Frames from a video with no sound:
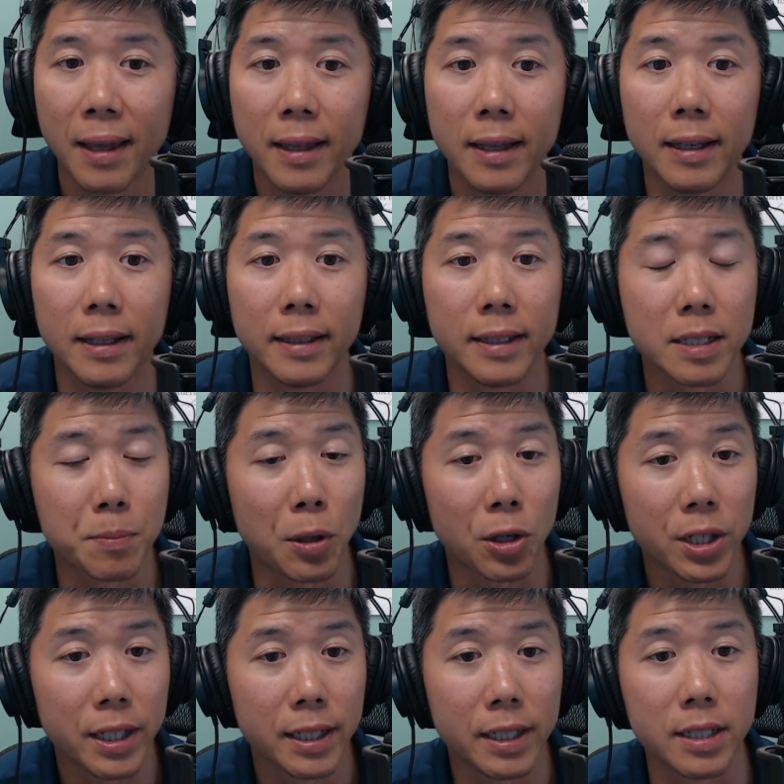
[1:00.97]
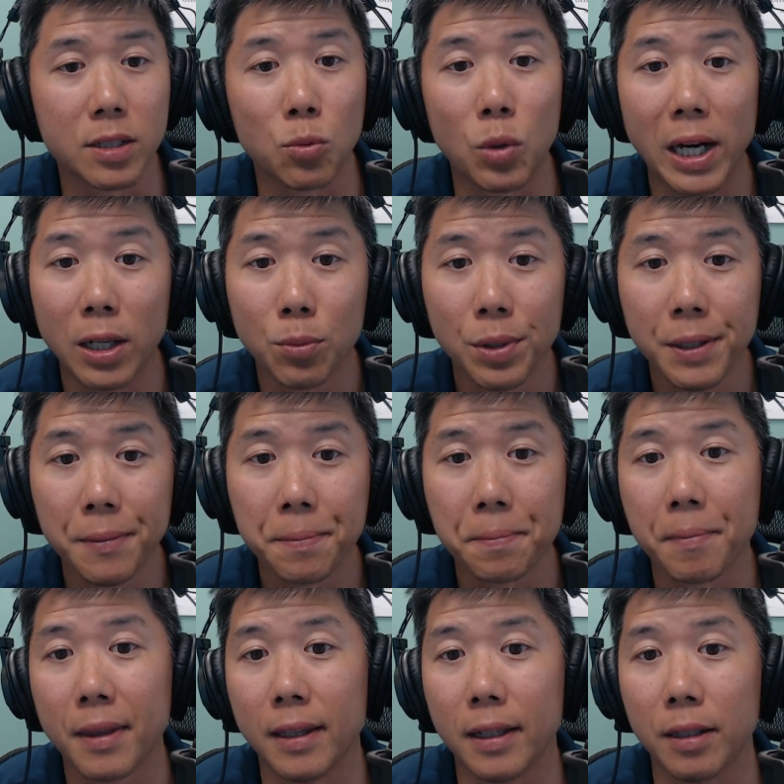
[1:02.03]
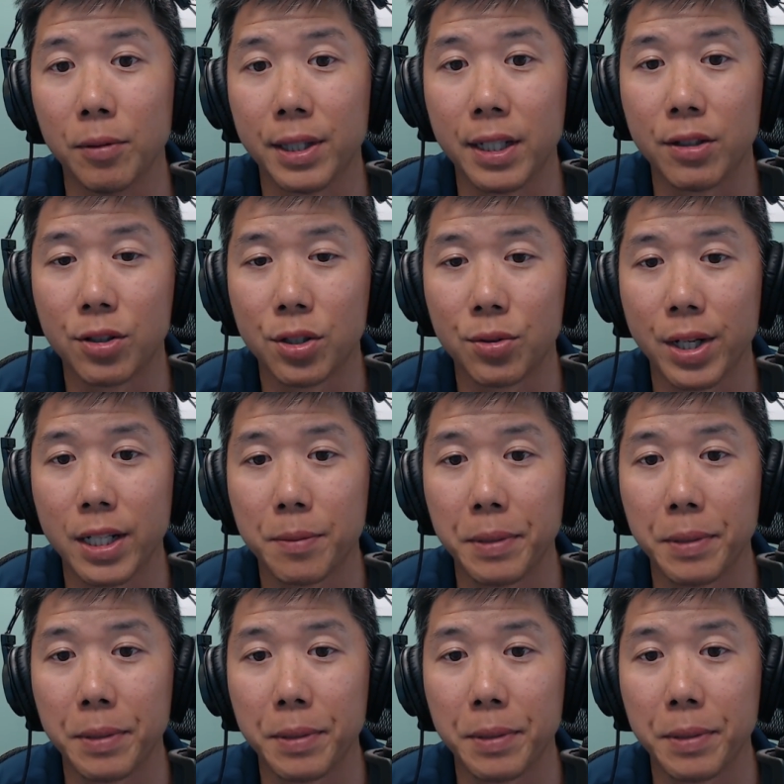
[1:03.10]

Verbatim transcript: Uh, this market is a wild one uh, with interest rates